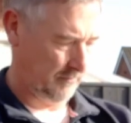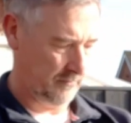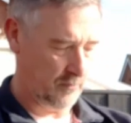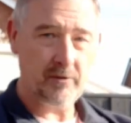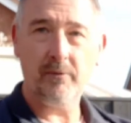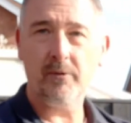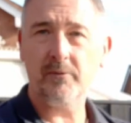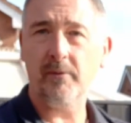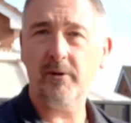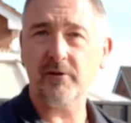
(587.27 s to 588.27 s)
I don't know what
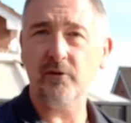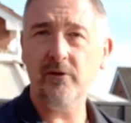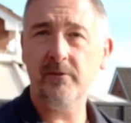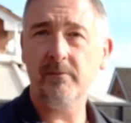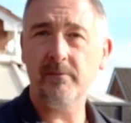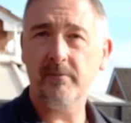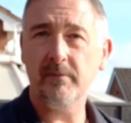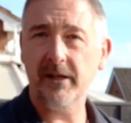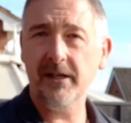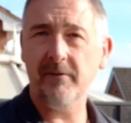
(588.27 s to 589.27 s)
I'm going to watch for.
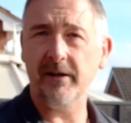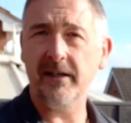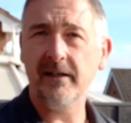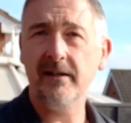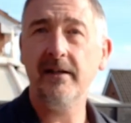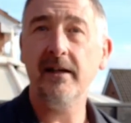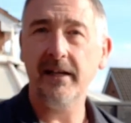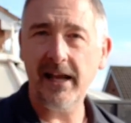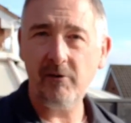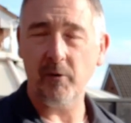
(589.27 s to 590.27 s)
But anyway,
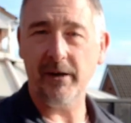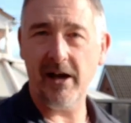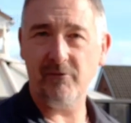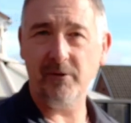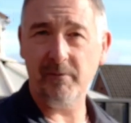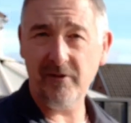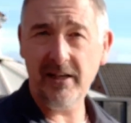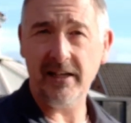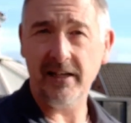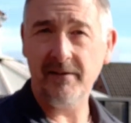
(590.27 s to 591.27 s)
now I've got to be careful with my
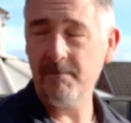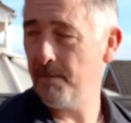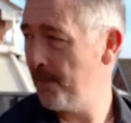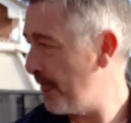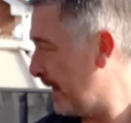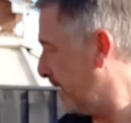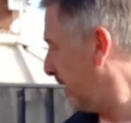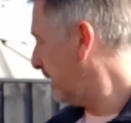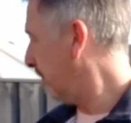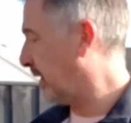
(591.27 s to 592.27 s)
feeding,
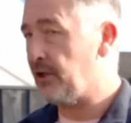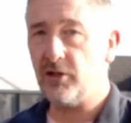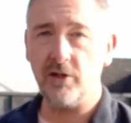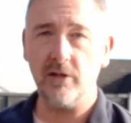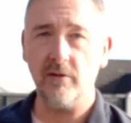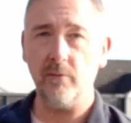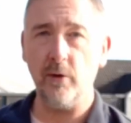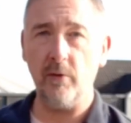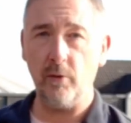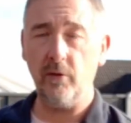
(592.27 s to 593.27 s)
because
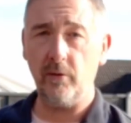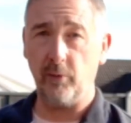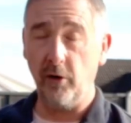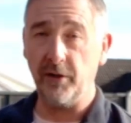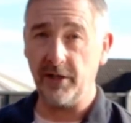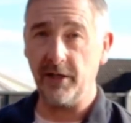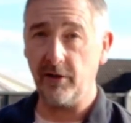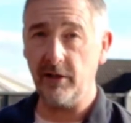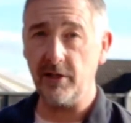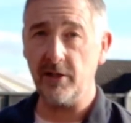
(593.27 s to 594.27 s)
we're on the 10
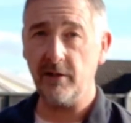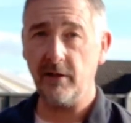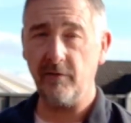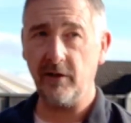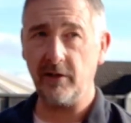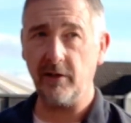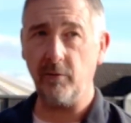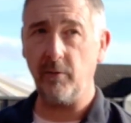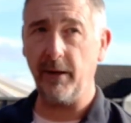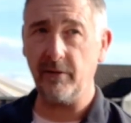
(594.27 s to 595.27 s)
degrees. In fact, I think
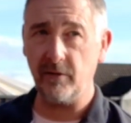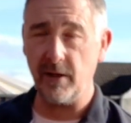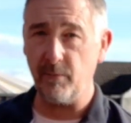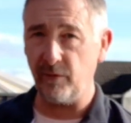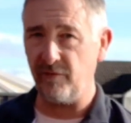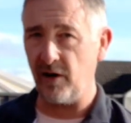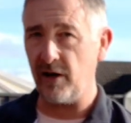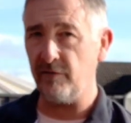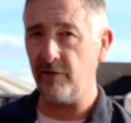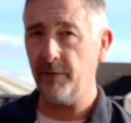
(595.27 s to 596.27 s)
we're about
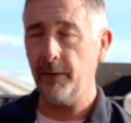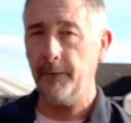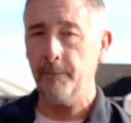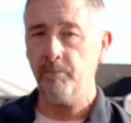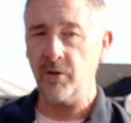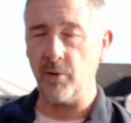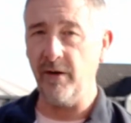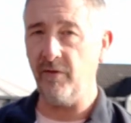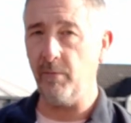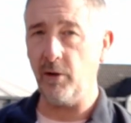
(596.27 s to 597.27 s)
10.5. So
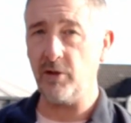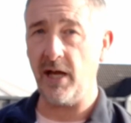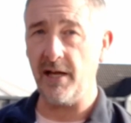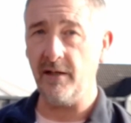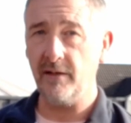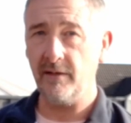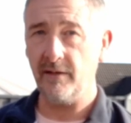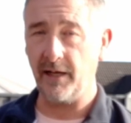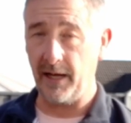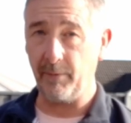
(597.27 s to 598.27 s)
anything below 10,
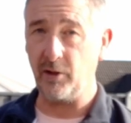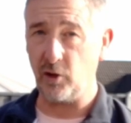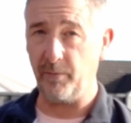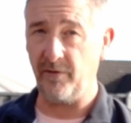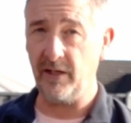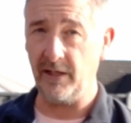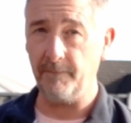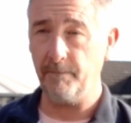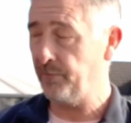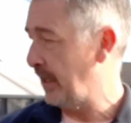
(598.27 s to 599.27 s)
and I'm going to stop feeding.
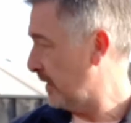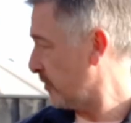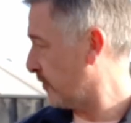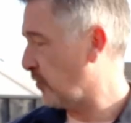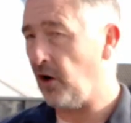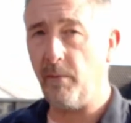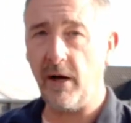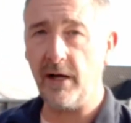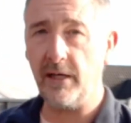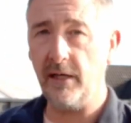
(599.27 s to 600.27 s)
So I've still got
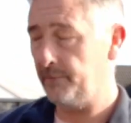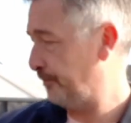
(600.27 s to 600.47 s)
my